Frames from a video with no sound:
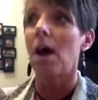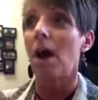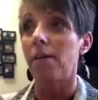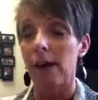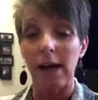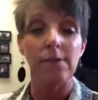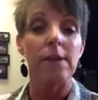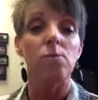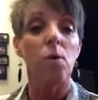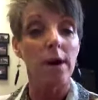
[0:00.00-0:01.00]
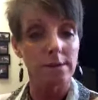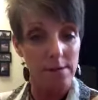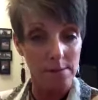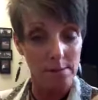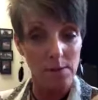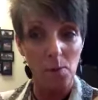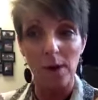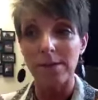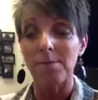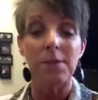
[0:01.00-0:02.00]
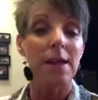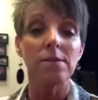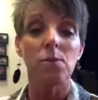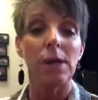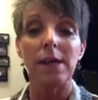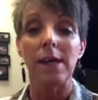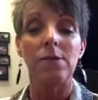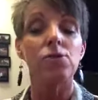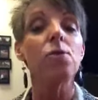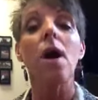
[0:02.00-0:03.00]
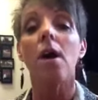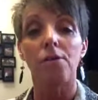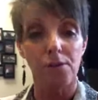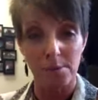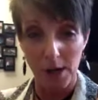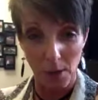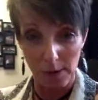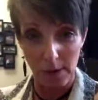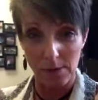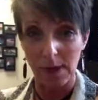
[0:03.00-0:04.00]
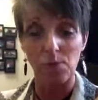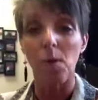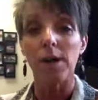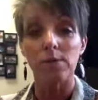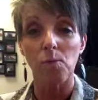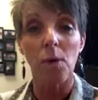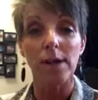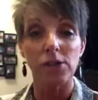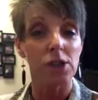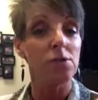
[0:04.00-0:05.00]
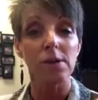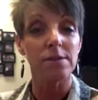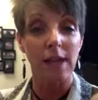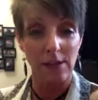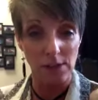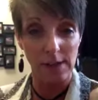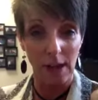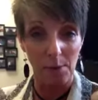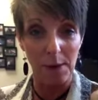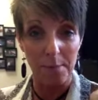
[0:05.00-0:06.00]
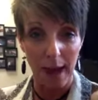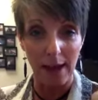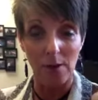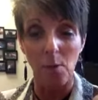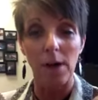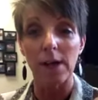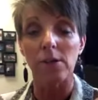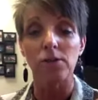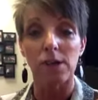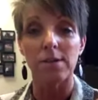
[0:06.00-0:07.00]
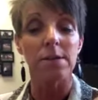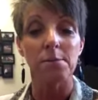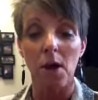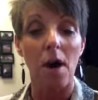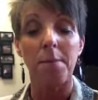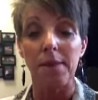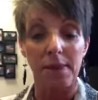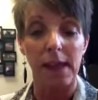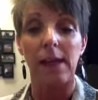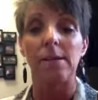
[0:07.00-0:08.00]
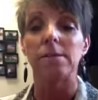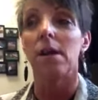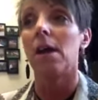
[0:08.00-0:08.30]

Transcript: all right, then what's some things we can draw from knowing those things? What generalizations can we make? What are just some common things,